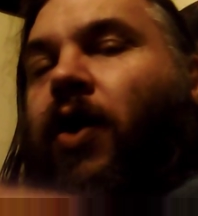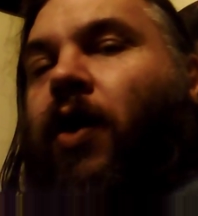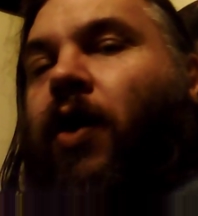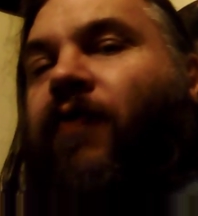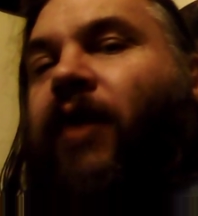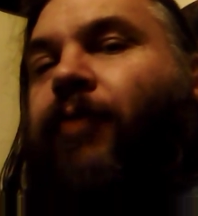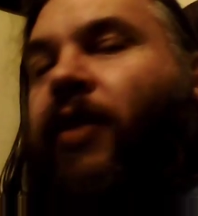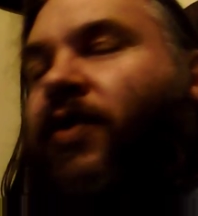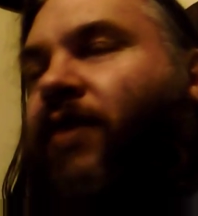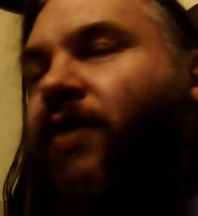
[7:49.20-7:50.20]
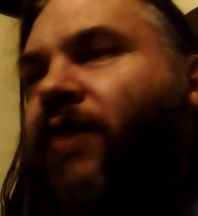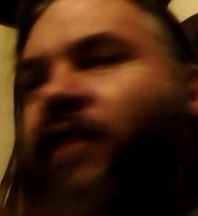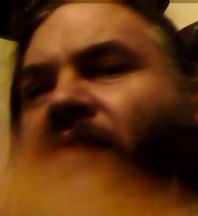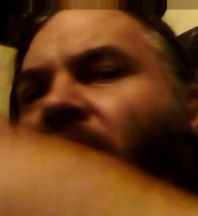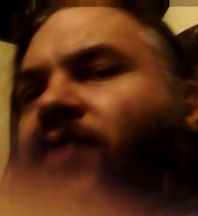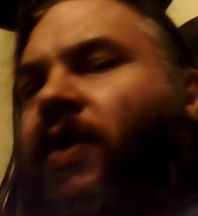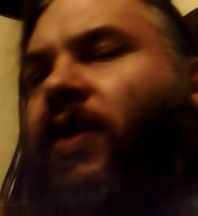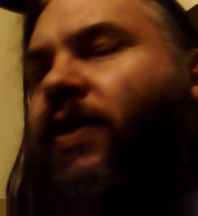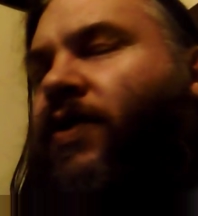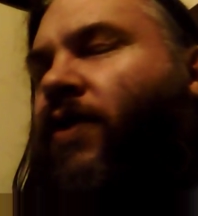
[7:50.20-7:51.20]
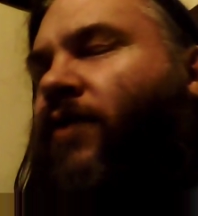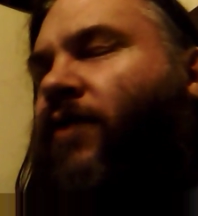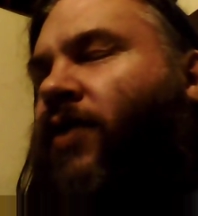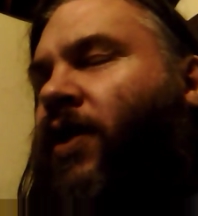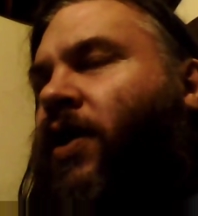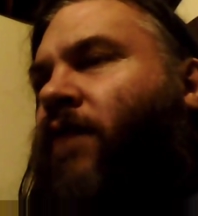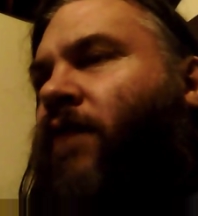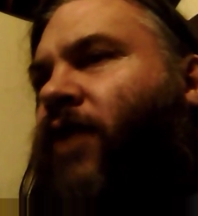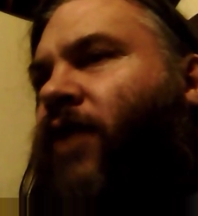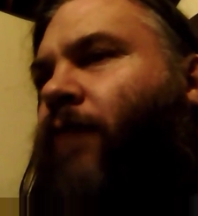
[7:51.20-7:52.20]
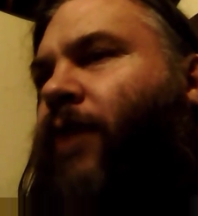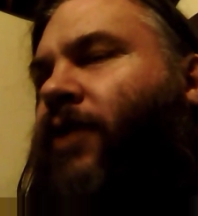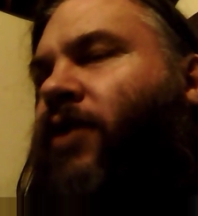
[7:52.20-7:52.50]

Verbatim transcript: of the update or something in the heavenlies. So there's there's an update.